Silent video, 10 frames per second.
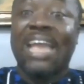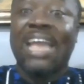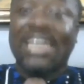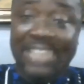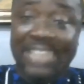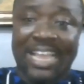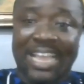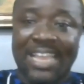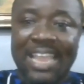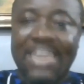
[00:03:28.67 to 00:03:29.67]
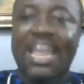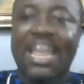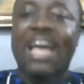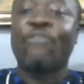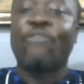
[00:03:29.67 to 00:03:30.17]
and data that
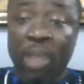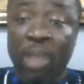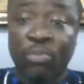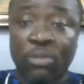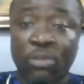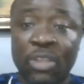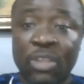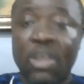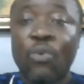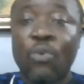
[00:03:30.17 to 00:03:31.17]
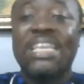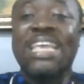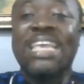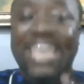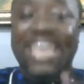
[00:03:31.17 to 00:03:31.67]
have helped us with
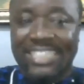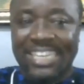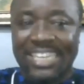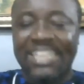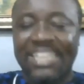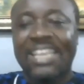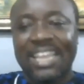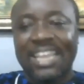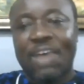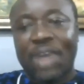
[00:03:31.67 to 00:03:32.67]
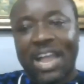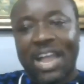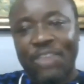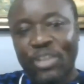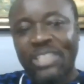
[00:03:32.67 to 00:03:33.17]
engaging in our
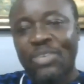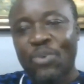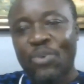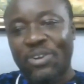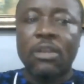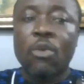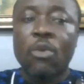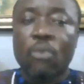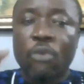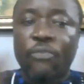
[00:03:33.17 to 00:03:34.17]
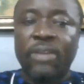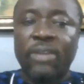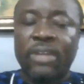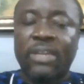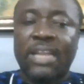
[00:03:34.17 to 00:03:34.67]
advocacy work. We found
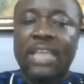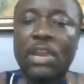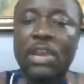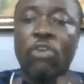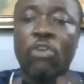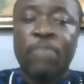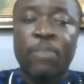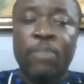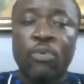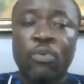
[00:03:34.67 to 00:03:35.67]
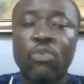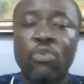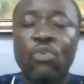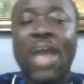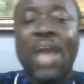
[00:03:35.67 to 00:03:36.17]
out that a lot of people
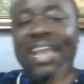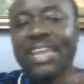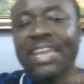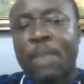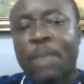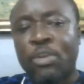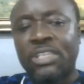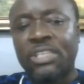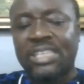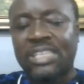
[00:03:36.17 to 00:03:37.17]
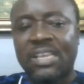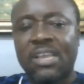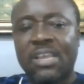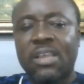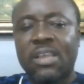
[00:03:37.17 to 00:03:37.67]
who are in that policy
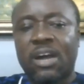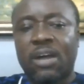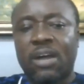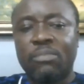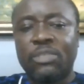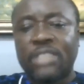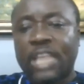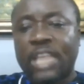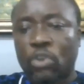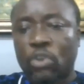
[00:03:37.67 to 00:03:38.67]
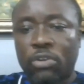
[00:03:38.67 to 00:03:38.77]
um, sector